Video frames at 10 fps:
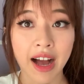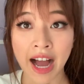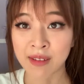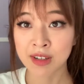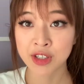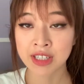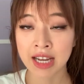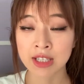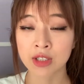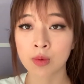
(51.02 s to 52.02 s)
I want you
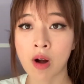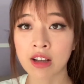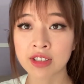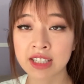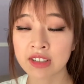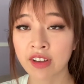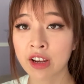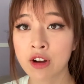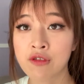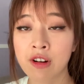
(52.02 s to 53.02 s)
guys to watch this
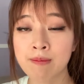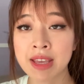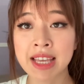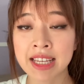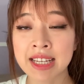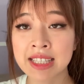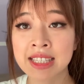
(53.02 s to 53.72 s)
video from beginning